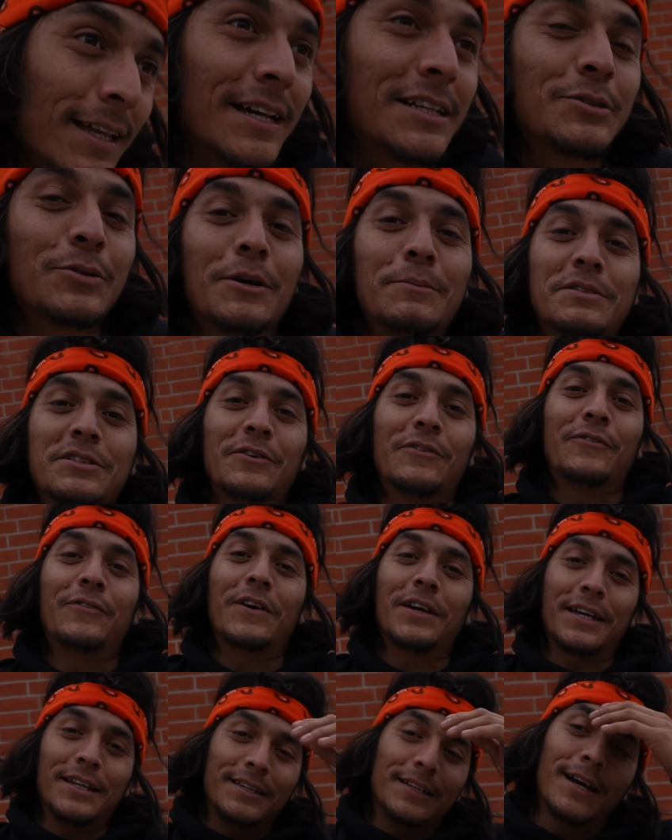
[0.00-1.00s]
That's why I'm so
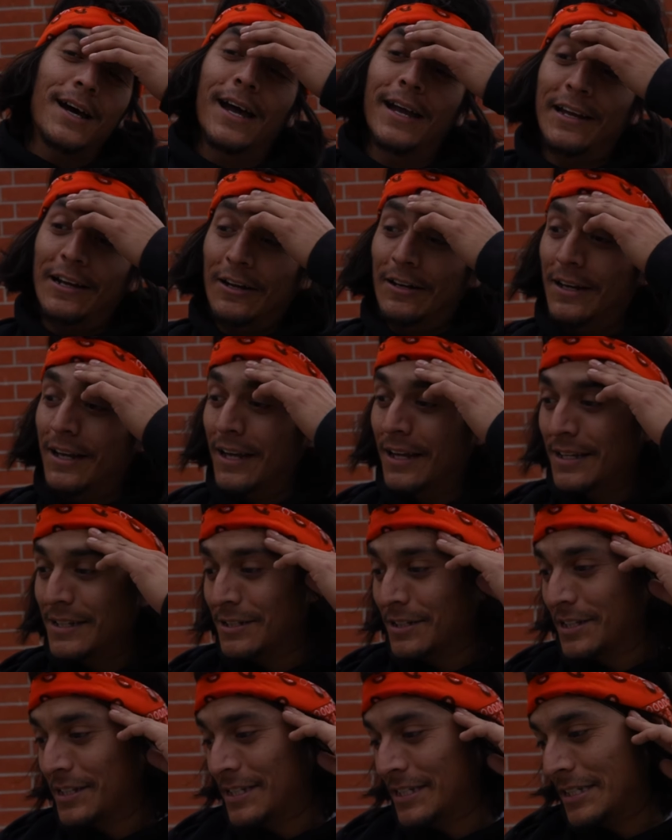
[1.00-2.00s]
fucking tired, as
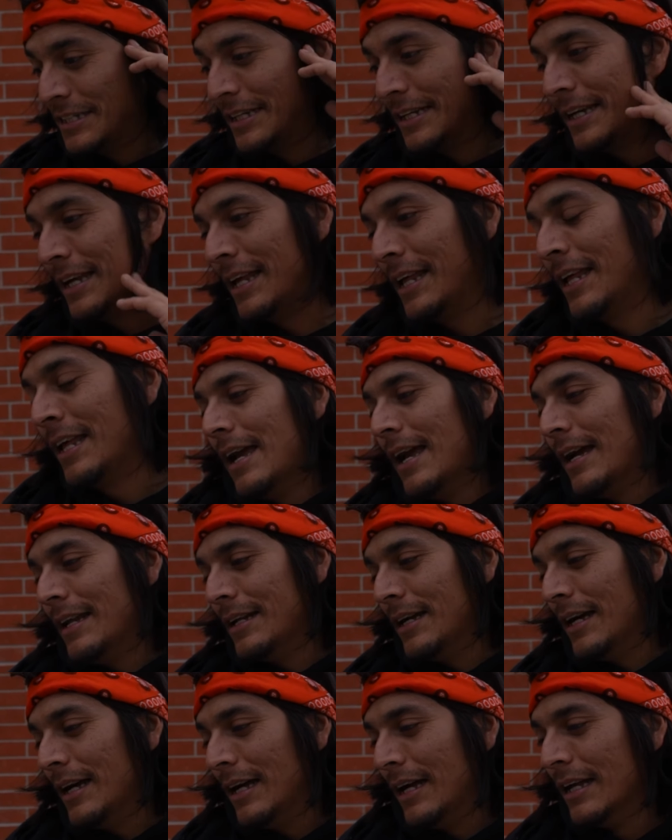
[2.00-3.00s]
you can see. And
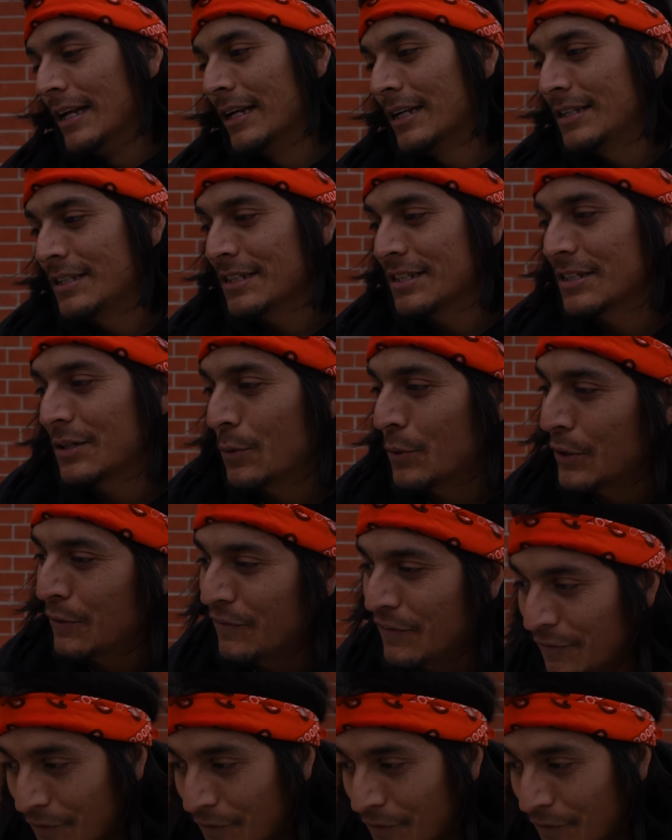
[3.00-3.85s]
uh, just a word of